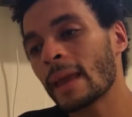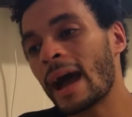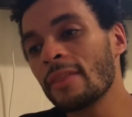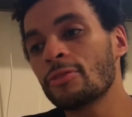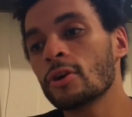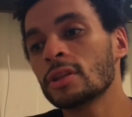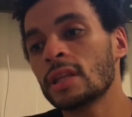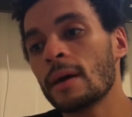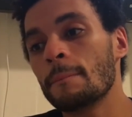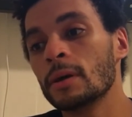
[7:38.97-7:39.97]
I thought
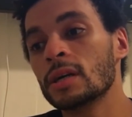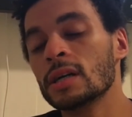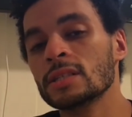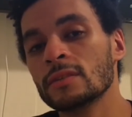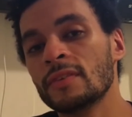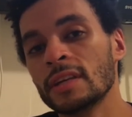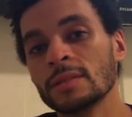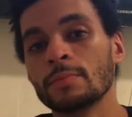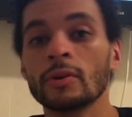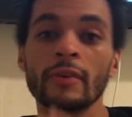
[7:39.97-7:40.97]
that because of
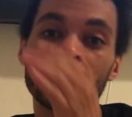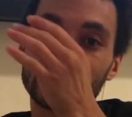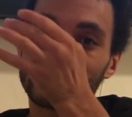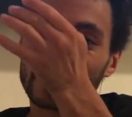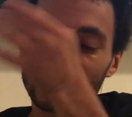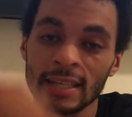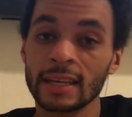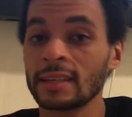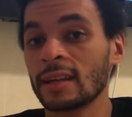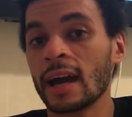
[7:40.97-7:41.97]
his progression in the
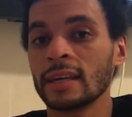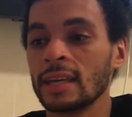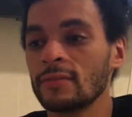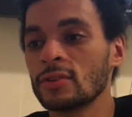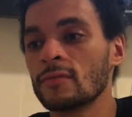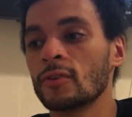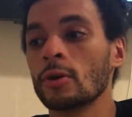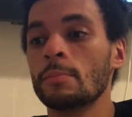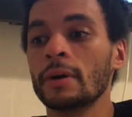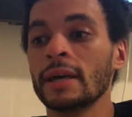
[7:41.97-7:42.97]
second, I gave it to
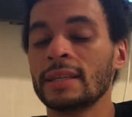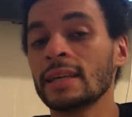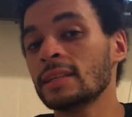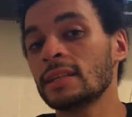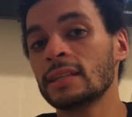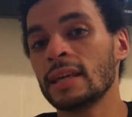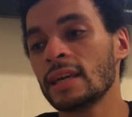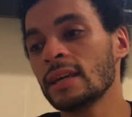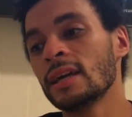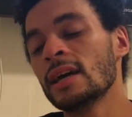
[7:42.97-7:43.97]
Verb, but at the end of the
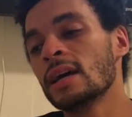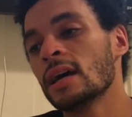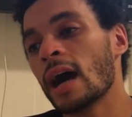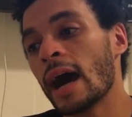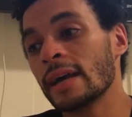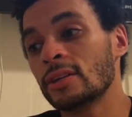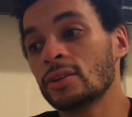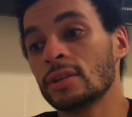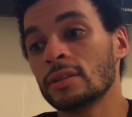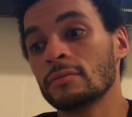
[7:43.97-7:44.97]
day, I
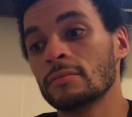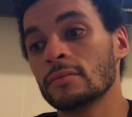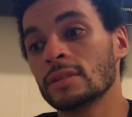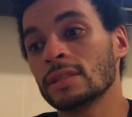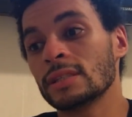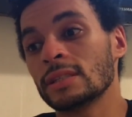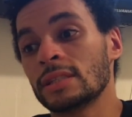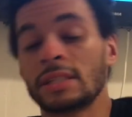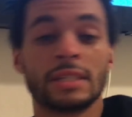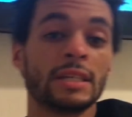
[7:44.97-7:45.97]
can
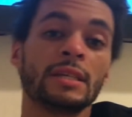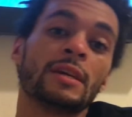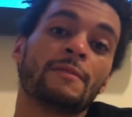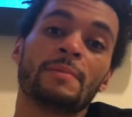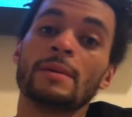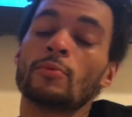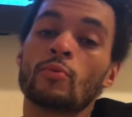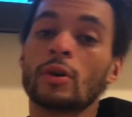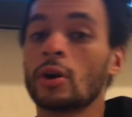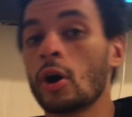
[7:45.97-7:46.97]
see if people
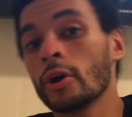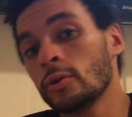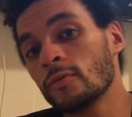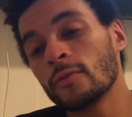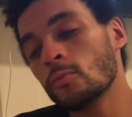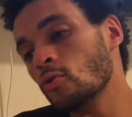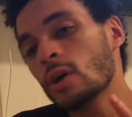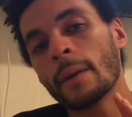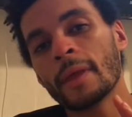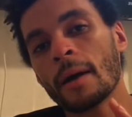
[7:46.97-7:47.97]
want to argue it for
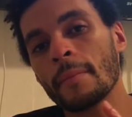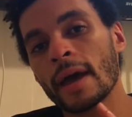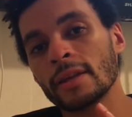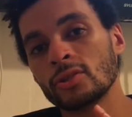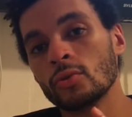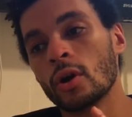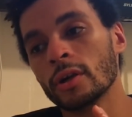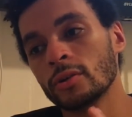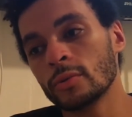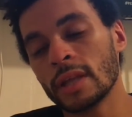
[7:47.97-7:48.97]
Mook. I'm not mad at you
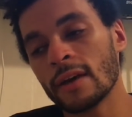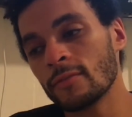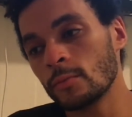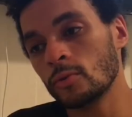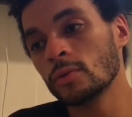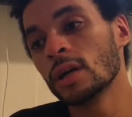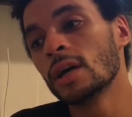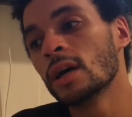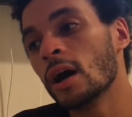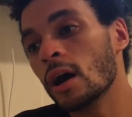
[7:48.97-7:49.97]
arguing that for
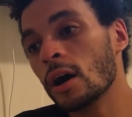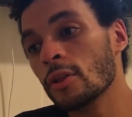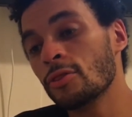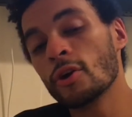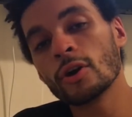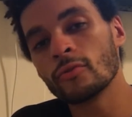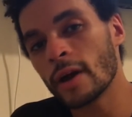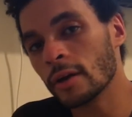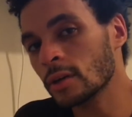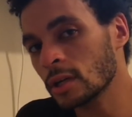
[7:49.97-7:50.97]
Mook. Third
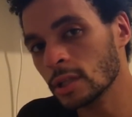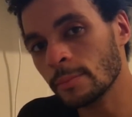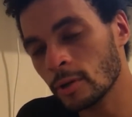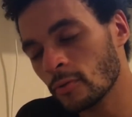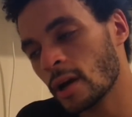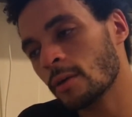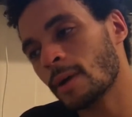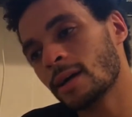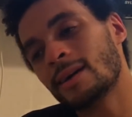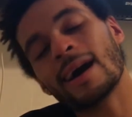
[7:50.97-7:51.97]
round, the unlimited round.
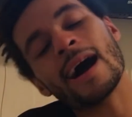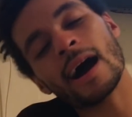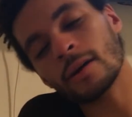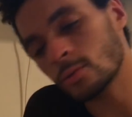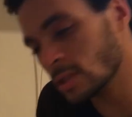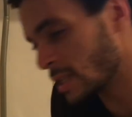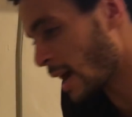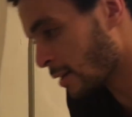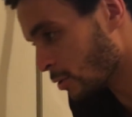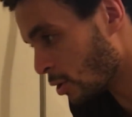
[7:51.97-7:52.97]
God, was
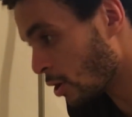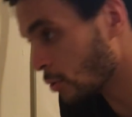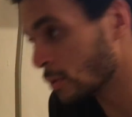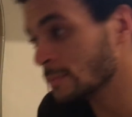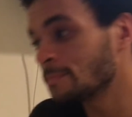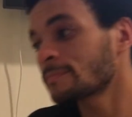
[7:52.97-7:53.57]
that a long